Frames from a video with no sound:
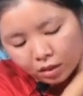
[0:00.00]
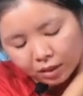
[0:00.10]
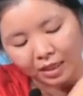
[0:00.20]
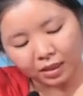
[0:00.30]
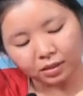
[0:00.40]

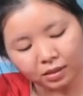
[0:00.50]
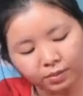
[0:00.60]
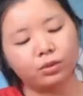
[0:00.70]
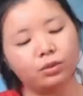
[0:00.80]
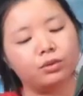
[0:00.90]

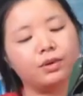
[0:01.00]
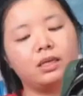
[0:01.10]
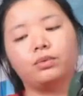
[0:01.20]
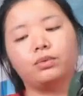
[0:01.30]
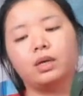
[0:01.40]
customize the roll
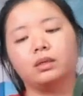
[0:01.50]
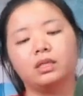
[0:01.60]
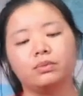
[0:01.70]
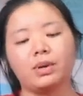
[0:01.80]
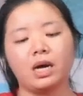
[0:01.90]
at the
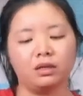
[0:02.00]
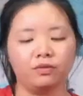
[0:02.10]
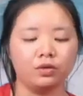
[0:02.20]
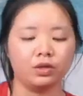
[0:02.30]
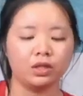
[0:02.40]
this part
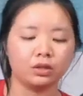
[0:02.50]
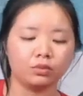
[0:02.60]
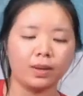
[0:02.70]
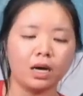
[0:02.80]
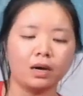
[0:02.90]
and for this
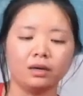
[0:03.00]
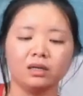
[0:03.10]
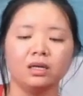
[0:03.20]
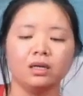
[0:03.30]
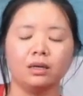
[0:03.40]
part
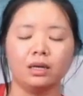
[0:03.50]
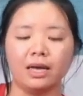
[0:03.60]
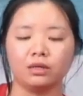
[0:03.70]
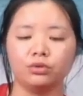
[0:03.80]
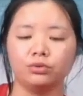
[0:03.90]

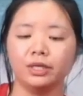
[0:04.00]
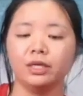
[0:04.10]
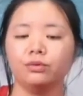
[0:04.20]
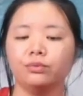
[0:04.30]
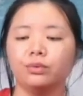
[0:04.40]

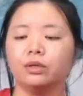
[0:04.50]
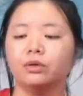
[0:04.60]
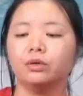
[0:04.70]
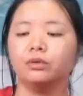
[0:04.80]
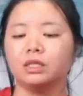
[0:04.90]
actually you
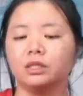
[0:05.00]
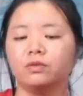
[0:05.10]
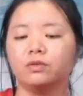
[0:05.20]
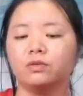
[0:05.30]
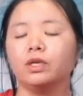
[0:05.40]
know it is
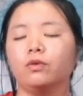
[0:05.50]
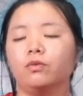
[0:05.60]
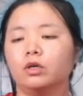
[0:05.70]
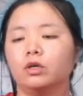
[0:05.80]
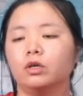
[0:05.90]
for
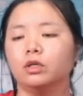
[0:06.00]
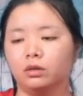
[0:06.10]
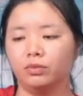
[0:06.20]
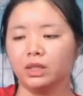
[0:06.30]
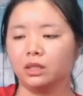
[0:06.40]
drinking water
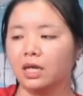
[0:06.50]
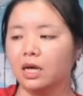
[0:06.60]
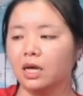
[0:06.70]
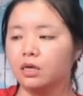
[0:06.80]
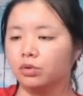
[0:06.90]
with a
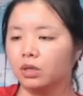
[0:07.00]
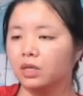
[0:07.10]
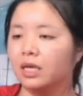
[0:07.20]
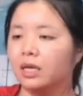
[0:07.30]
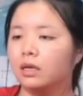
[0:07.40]
long straw.
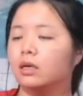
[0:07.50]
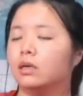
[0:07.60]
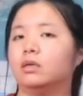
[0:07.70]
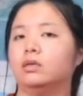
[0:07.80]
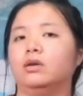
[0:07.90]

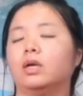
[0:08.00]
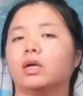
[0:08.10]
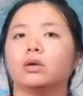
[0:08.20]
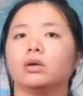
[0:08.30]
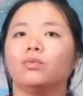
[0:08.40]
Uh,
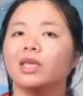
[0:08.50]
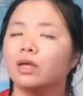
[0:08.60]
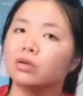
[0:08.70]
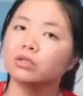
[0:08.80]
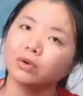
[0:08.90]
we
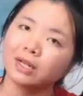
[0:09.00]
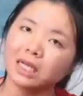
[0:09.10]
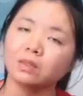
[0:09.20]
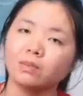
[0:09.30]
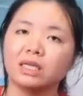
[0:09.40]
can also
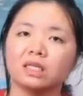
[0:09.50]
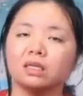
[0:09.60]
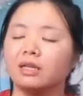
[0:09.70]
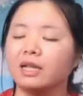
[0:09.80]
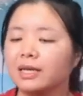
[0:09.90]
customize the
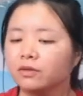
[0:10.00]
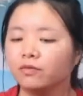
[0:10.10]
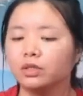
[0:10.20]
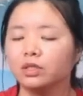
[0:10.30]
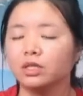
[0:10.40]
length
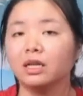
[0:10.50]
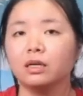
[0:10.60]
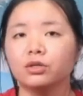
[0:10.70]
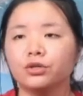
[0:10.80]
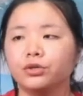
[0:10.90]
for the
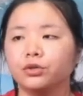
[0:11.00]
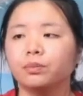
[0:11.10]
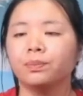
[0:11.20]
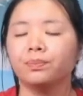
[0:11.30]
long tube